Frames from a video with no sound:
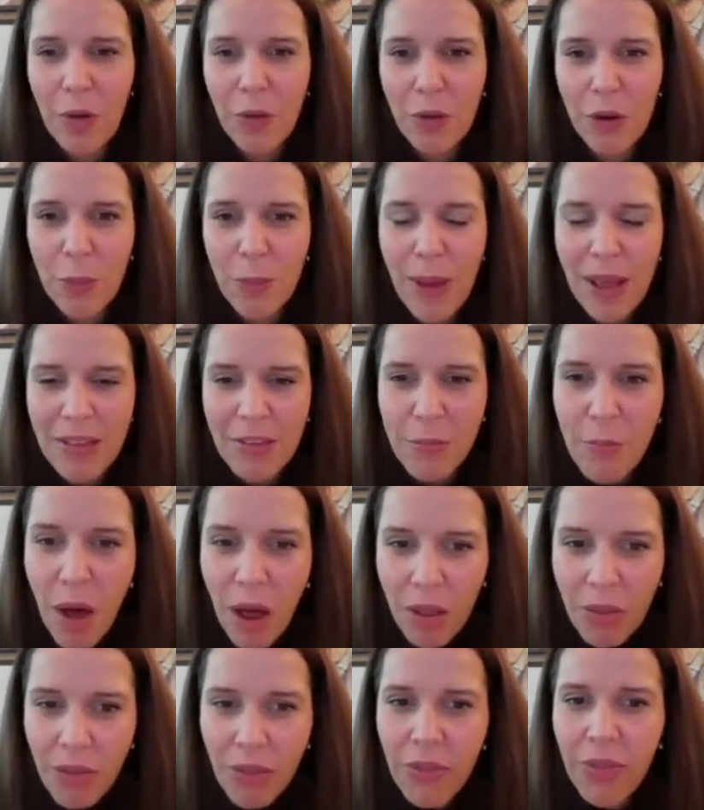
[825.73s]
over the past
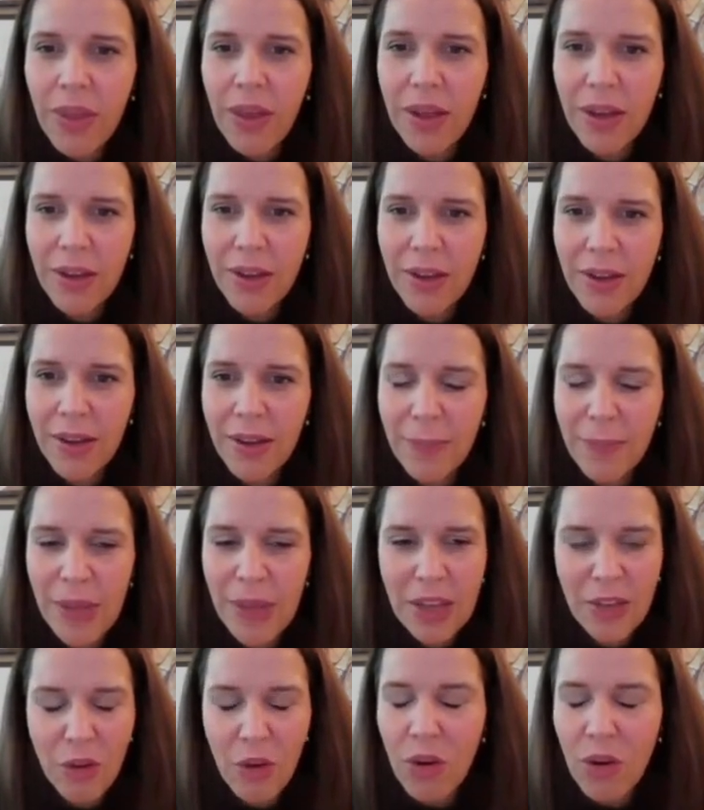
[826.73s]
month,
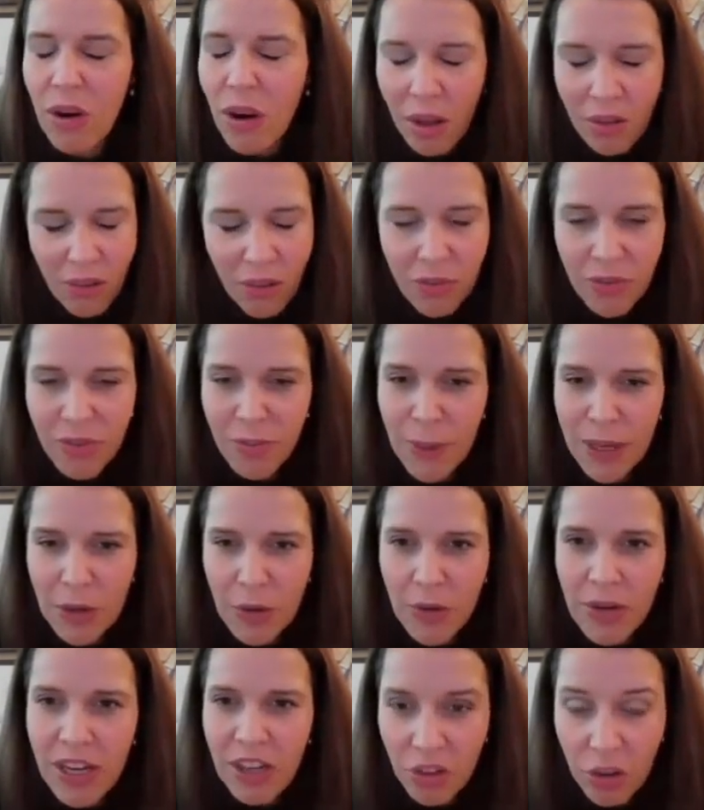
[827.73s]
and a lot of
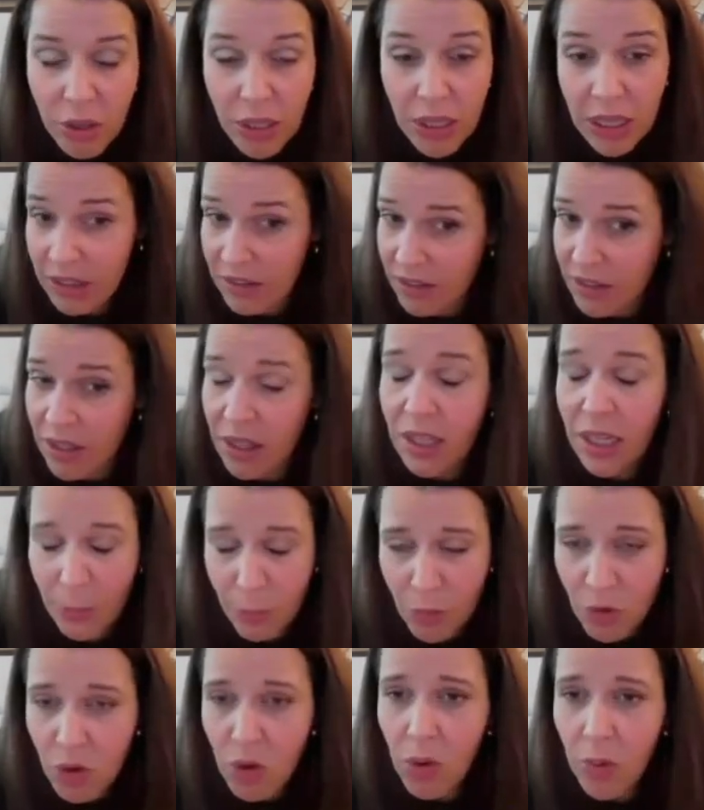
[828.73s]
speculation, it still
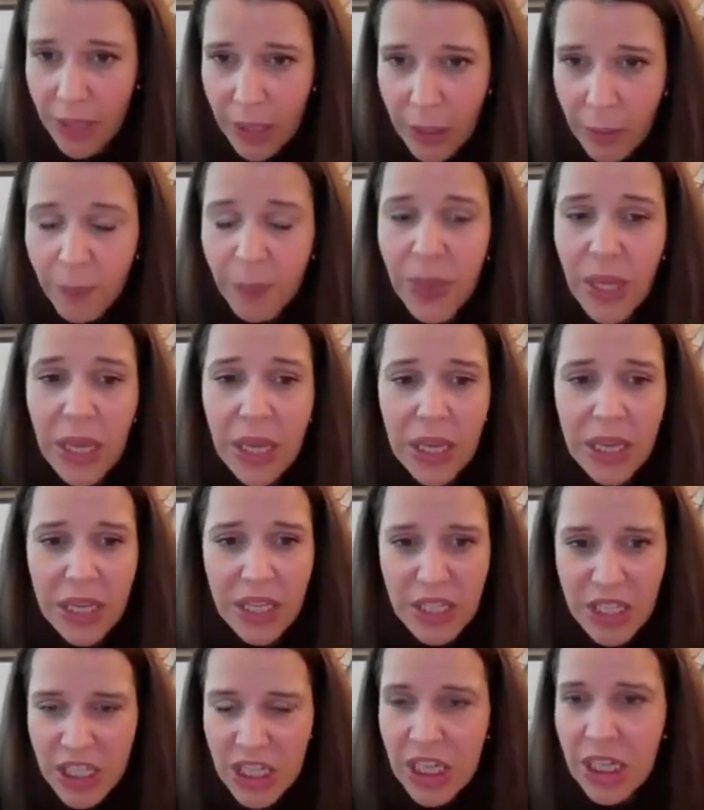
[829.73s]
keeps growing.
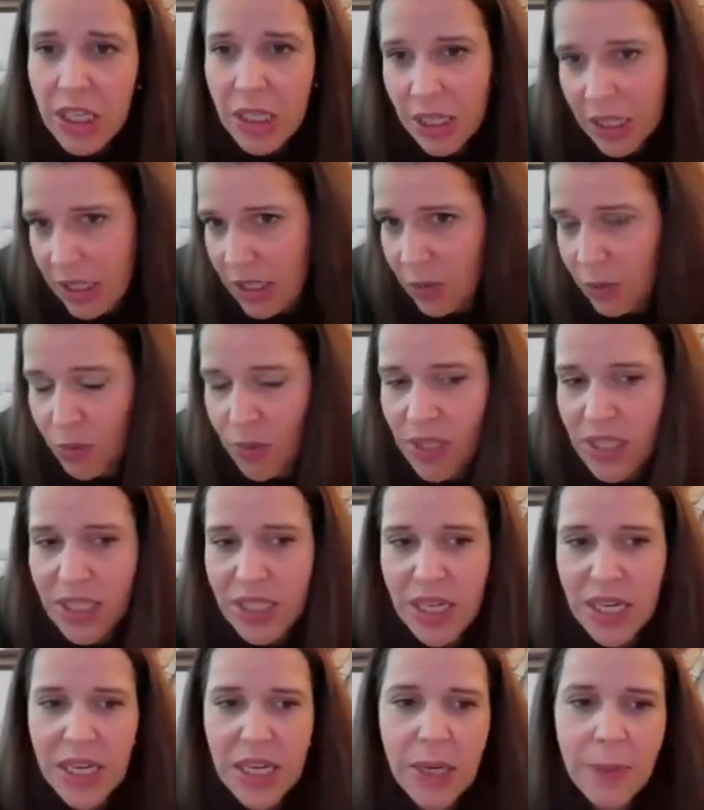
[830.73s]
It's there and it will
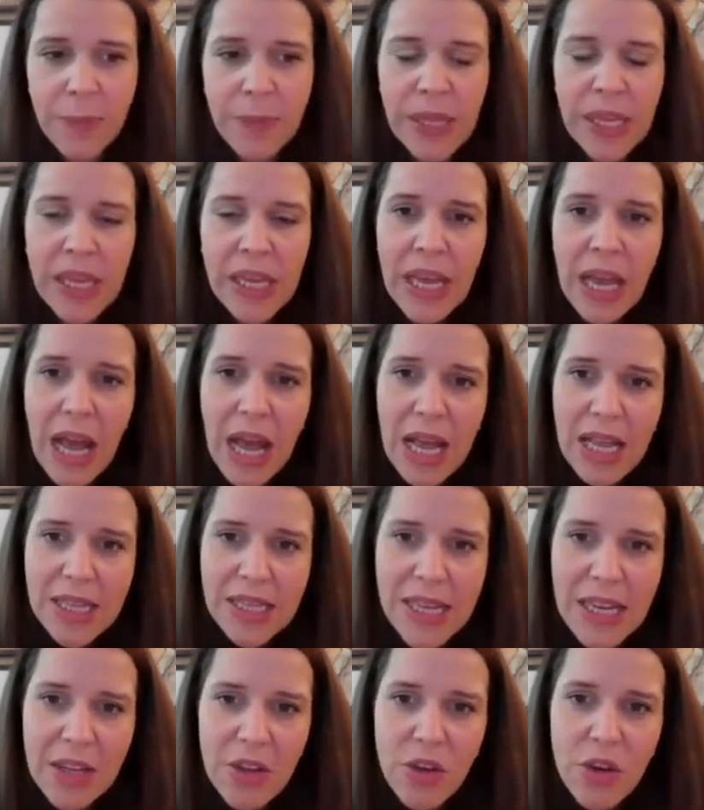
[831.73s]
stay.
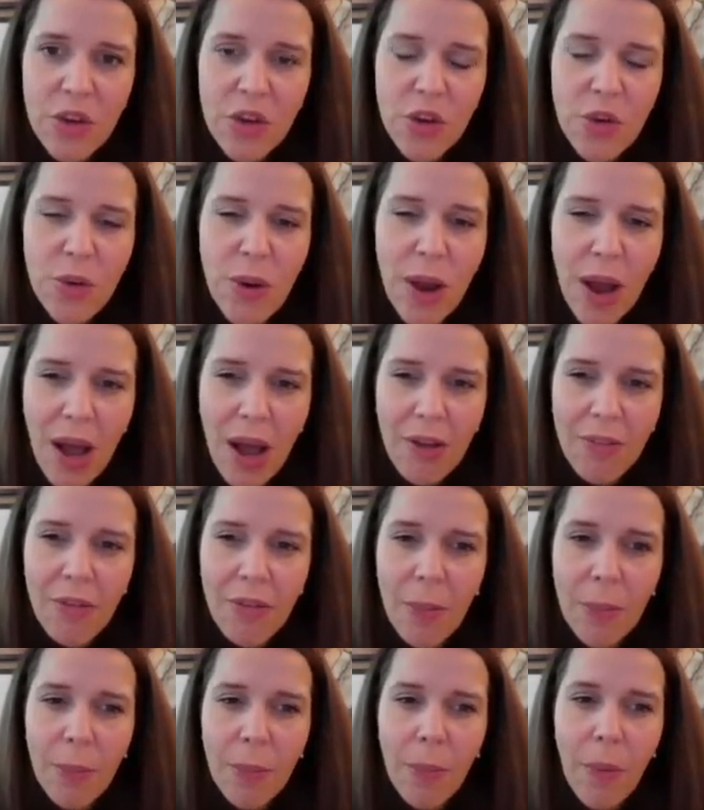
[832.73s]
And then you
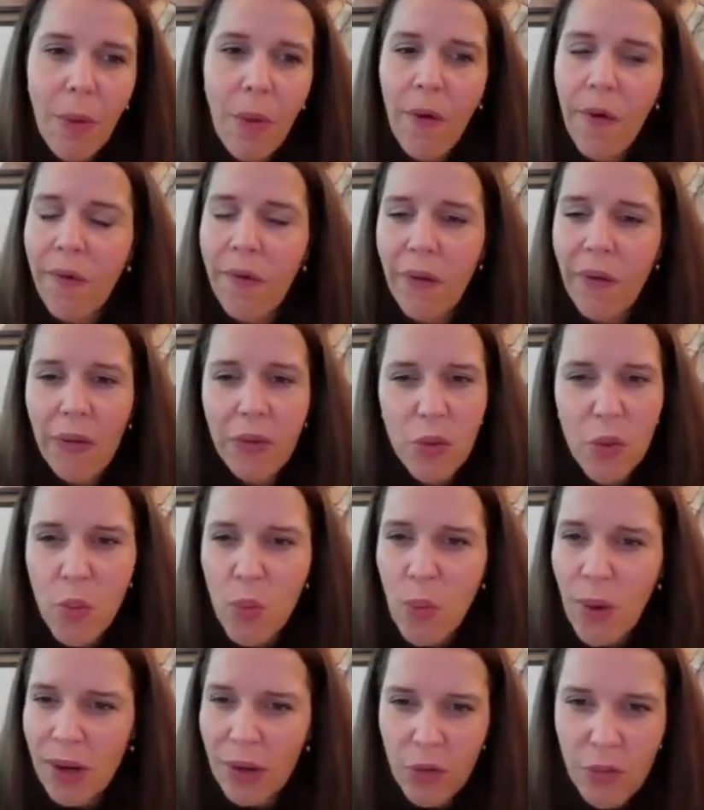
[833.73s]
have around
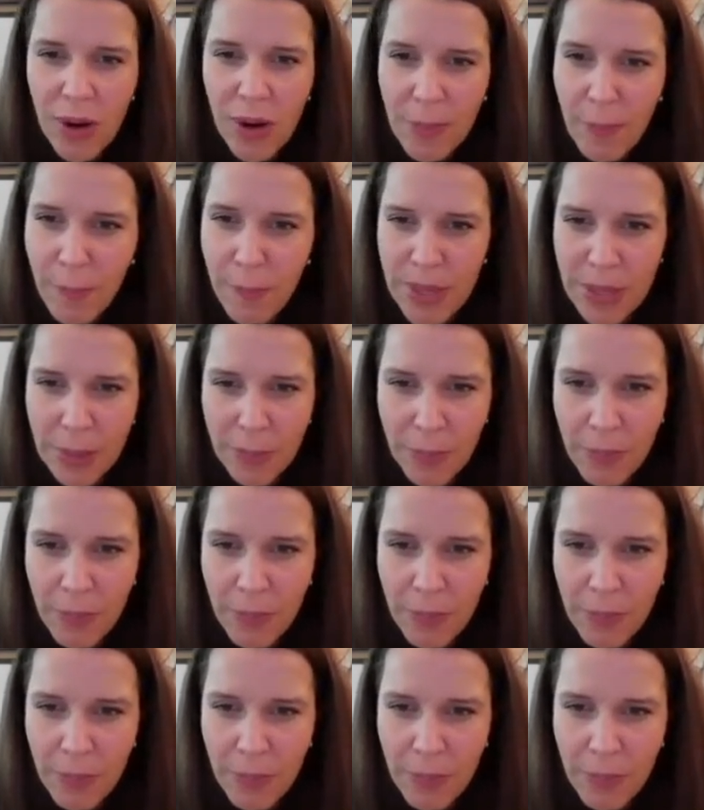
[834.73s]
100